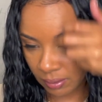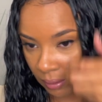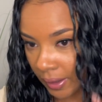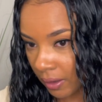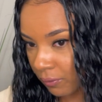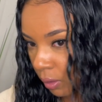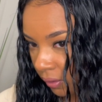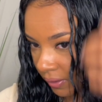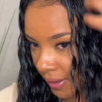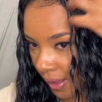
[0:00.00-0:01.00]
So like, if y'all
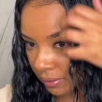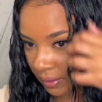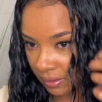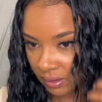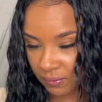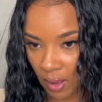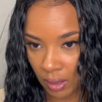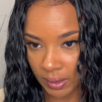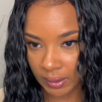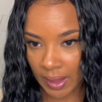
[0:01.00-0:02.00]
see how this is
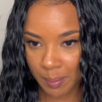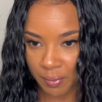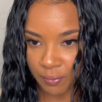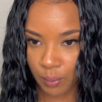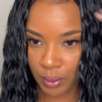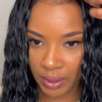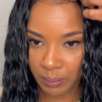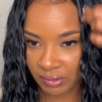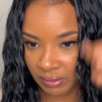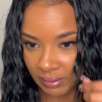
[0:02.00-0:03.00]
falling, like before it
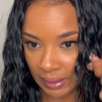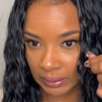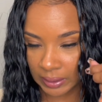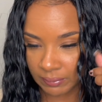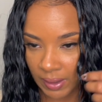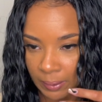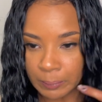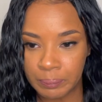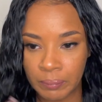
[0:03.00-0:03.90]
was just like leave out,